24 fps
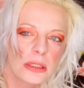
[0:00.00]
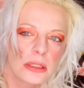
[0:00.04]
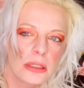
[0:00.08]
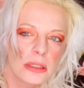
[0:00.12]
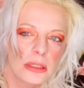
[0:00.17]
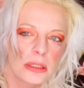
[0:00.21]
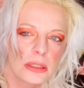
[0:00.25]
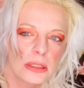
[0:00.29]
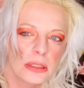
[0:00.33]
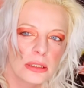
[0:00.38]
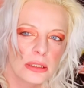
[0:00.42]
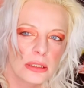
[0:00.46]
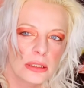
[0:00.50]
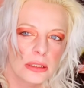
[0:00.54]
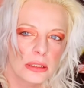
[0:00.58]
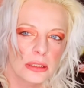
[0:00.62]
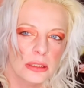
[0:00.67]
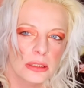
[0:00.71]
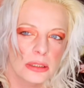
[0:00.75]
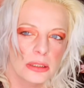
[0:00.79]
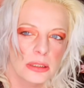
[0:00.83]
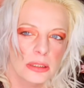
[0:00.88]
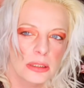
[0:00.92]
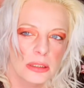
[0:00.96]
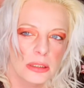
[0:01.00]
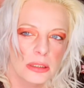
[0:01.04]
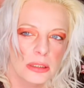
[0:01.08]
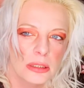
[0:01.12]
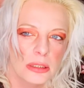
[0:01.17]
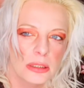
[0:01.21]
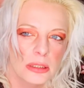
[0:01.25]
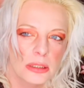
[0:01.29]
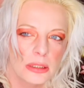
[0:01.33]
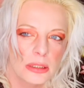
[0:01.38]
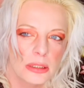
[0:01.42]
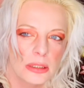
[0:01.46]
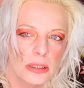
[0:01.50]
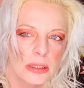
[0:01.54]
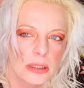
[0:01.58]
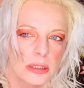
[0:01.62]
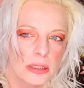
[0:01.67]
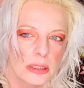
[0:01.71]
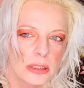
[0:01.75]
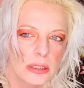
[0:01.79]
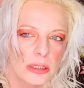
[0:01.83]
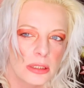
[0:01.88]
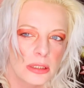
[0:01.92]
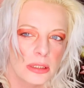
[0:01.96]

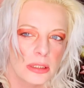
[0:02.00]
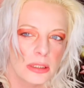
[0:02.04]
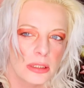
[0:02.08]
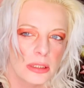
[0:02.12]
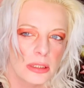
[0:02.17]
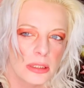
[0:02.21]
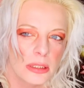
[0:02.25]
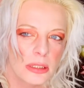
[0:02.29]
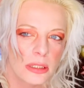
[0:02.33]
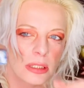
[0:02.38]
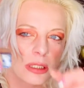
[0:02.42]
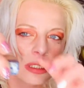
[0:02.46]
No one is speaking in this clip.